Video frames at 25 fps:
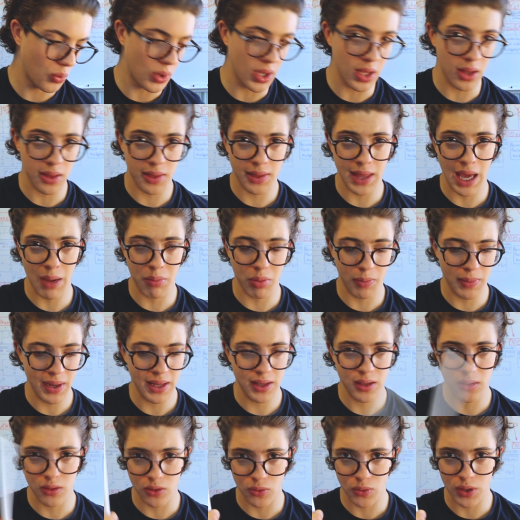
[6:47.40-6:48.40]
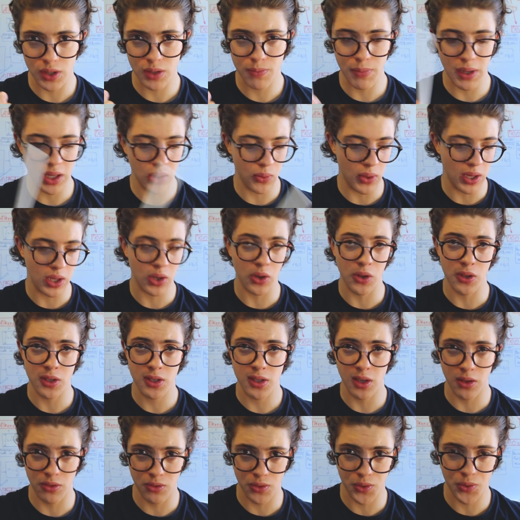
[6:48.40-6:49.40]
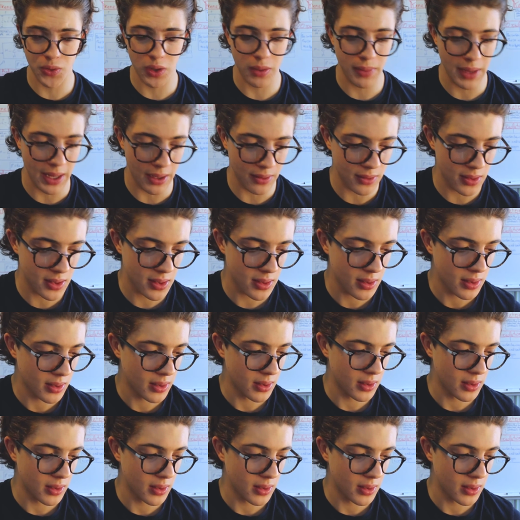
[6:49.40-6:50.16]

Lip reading: with the Apple Pencil, which by the way costs £120,